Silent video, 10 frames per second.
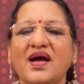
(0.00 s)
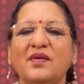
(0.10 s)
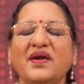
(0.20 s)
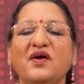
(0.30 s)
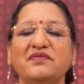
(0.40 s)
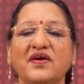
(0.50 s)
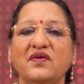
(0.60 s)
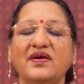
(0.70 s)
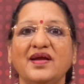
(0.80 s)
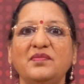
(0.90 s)
But now if you are
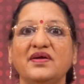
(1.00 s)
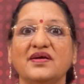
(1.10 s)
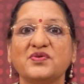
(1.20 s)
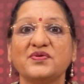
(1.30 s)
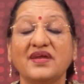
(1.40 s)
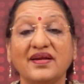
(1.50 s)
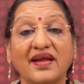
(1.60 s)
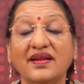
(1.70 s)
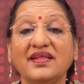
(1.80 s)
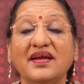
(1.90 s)
not able to associate
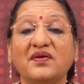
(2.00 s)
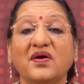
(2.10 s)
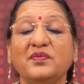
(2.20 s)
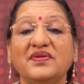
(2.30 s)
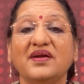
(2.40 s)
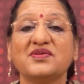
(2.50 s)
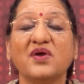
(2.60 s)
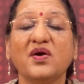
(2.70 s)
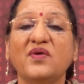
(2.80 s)
anything at all with that song,